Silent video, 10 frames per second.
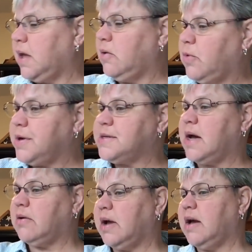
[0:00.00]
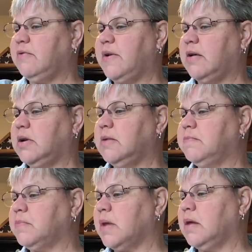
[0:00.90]
It worked out. I found it.
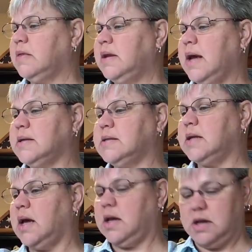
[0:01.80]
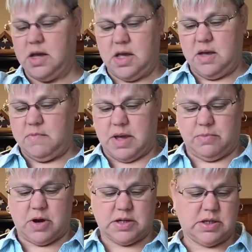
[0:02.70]
The next day, my
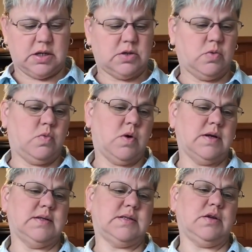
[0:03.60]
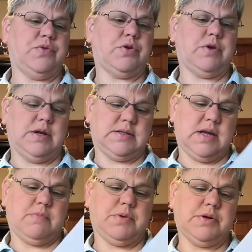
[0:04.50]
project was Silver Creek
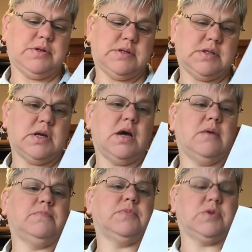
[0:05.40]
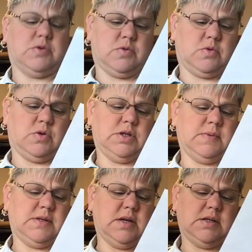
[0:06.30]
Samplers
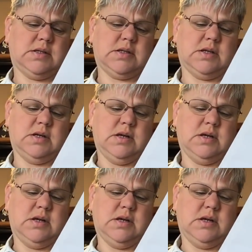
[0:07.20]
Christmas list.